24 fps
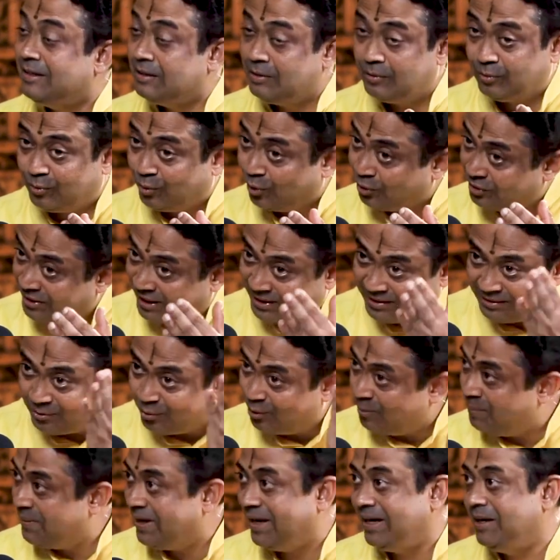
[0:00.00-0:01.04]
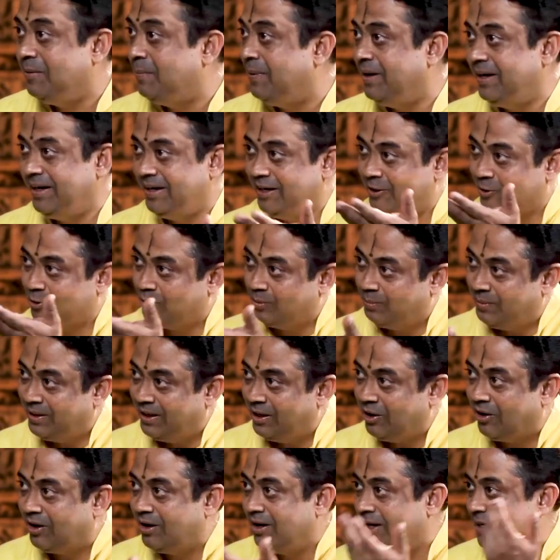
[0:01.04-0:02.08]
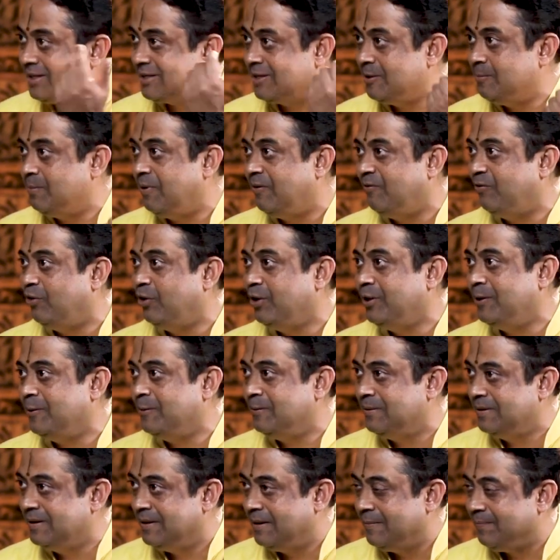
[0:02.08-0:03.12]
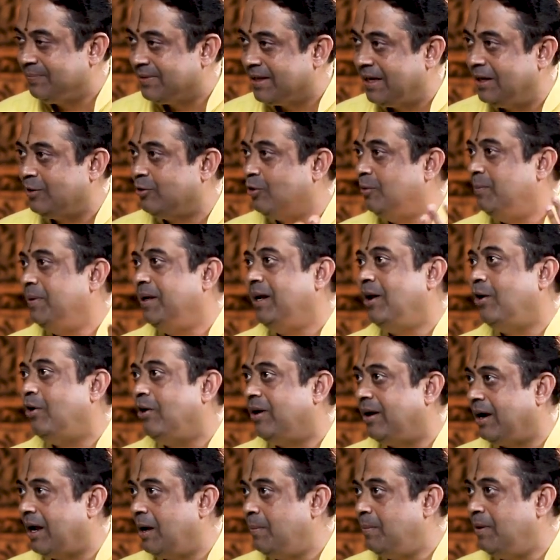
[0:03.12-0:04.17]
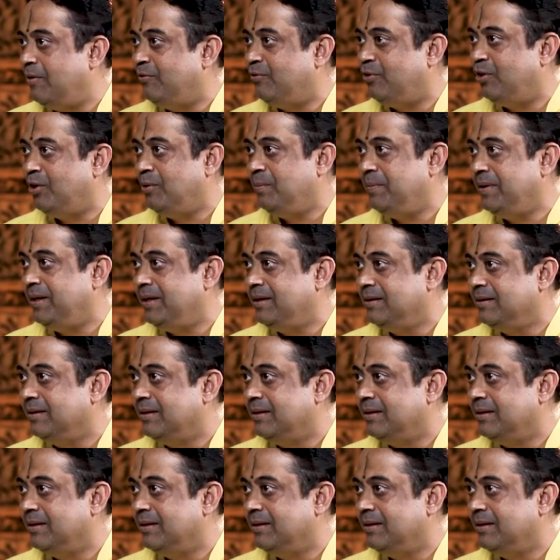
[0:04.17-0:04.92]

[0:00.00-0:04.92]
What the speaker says: So that could be anybody. It could be Lord Narasimha for you. It could be Lord Rama for me.